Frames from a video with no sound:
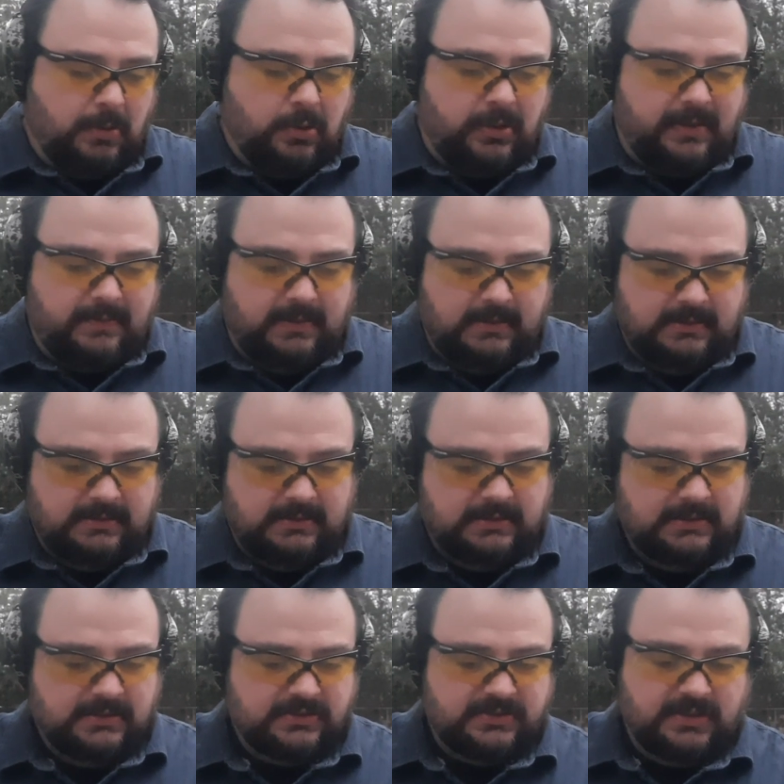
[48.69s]
morning,
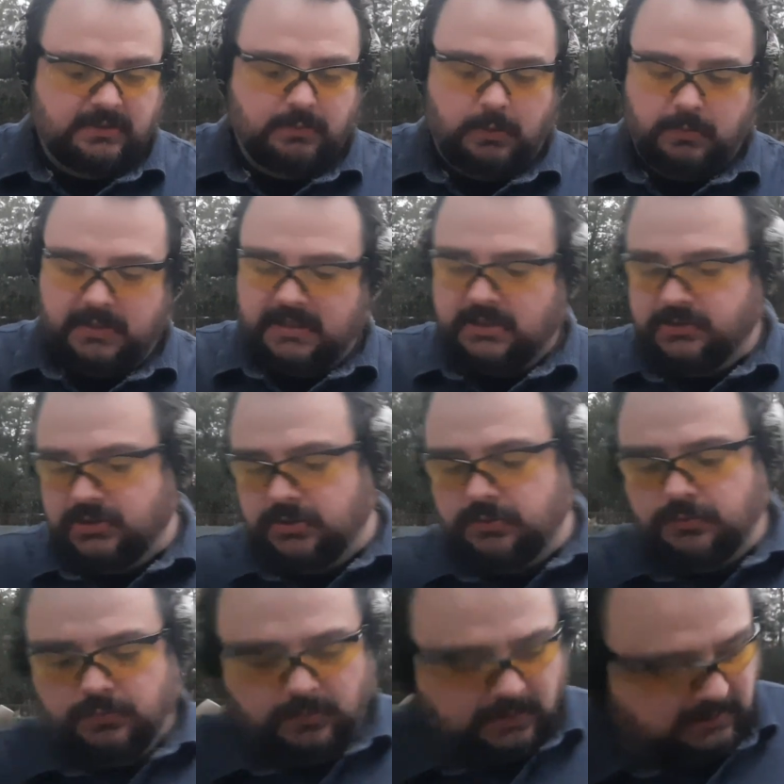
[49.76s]
seeing what we can
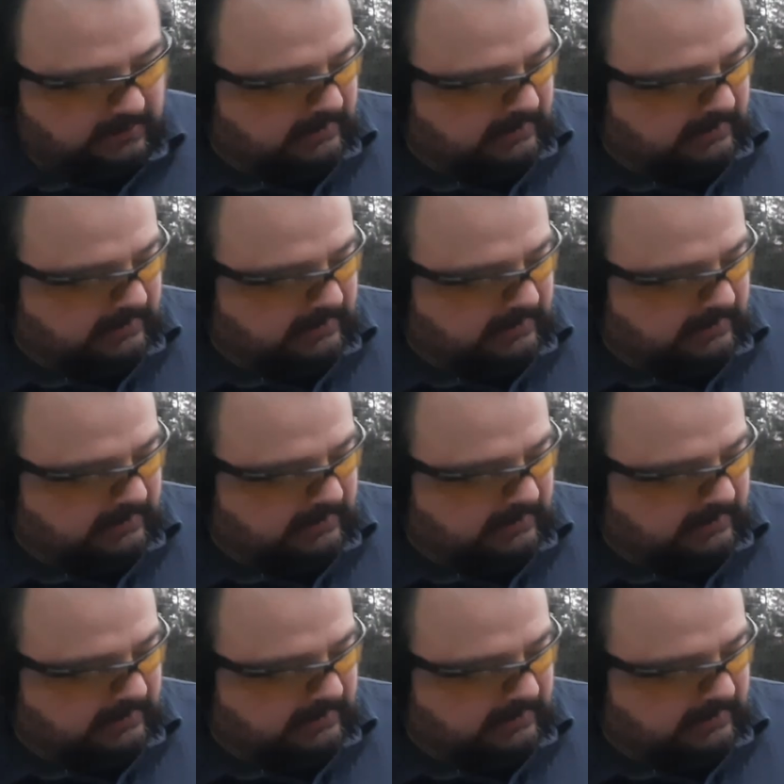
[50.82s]
do.